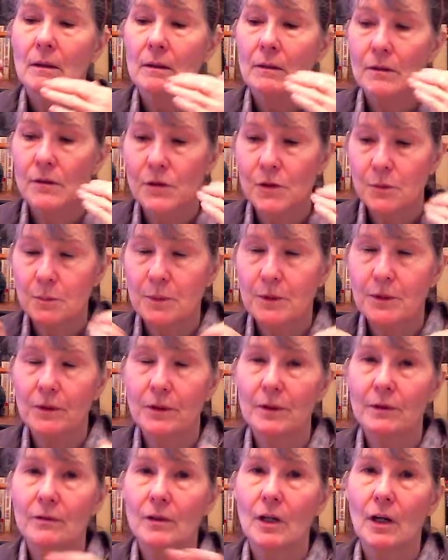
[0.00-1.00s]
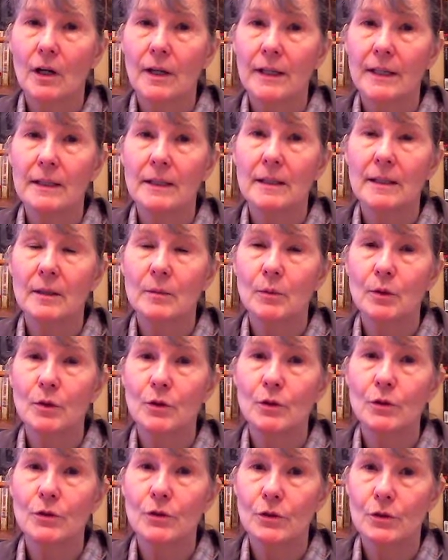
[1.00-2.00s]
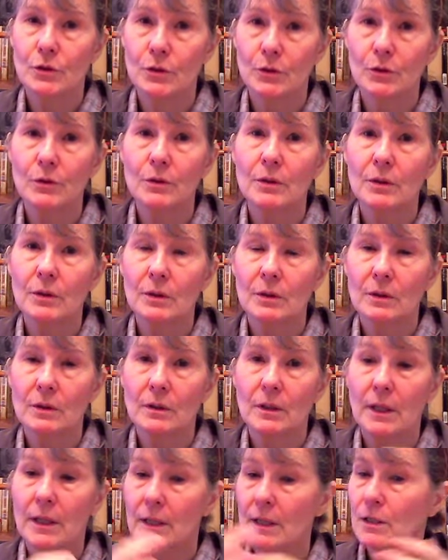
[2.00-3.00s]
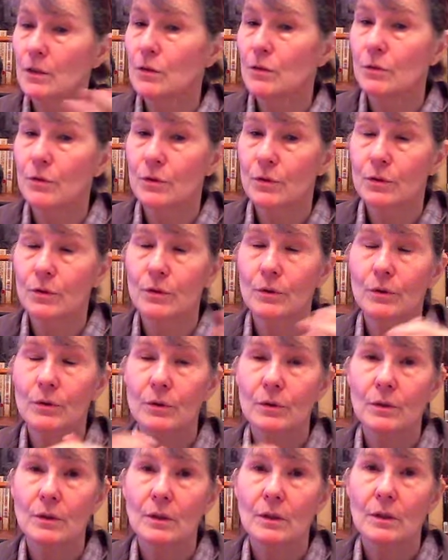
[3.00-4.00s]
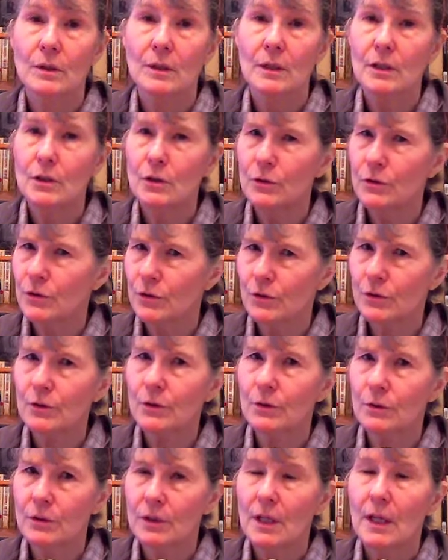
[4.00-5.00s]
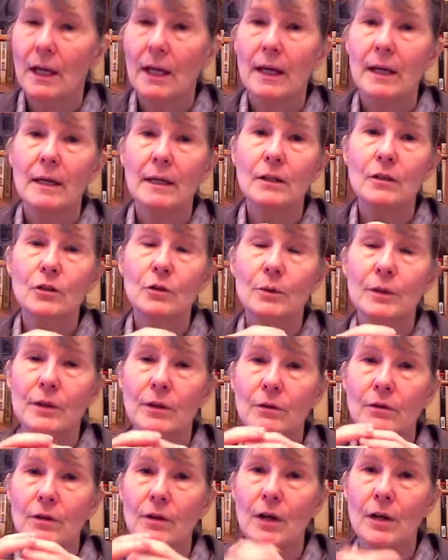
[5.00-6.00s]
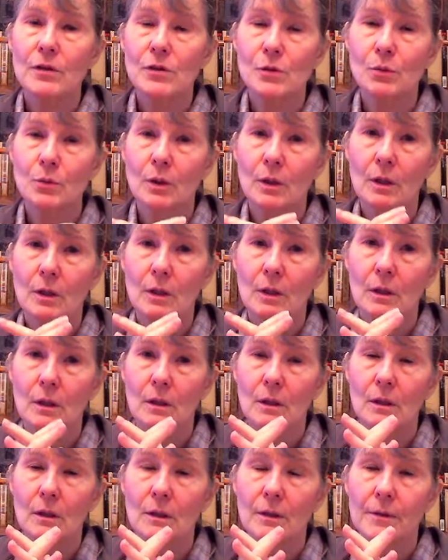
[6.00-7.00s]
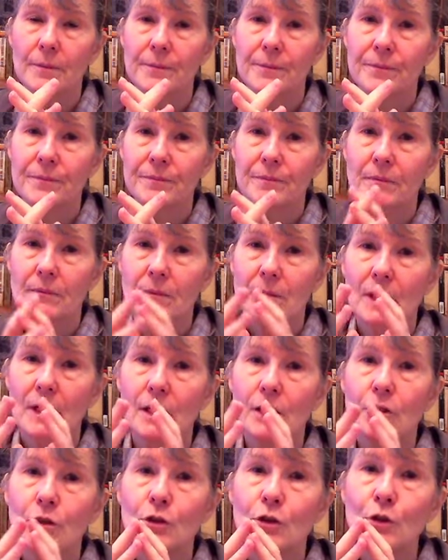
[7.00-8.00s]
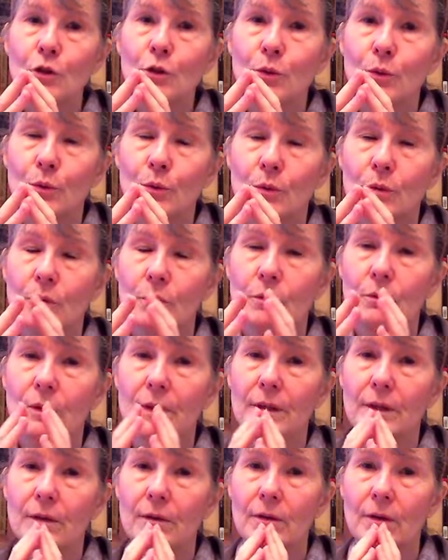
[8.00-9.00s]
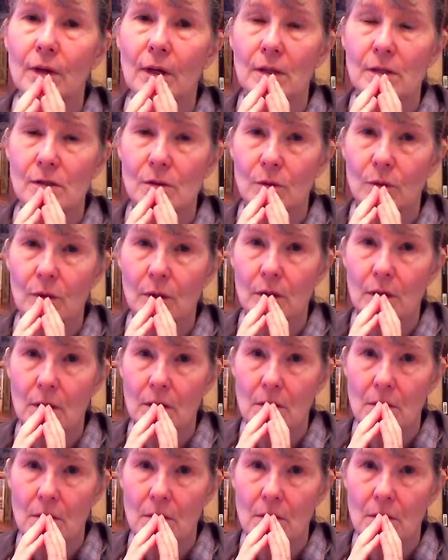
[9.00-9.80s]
the Spirit of God in him who knew the truth, and he knew the truth. He knew the truth. He knew what their thoughts were. He knew what their thoughts were.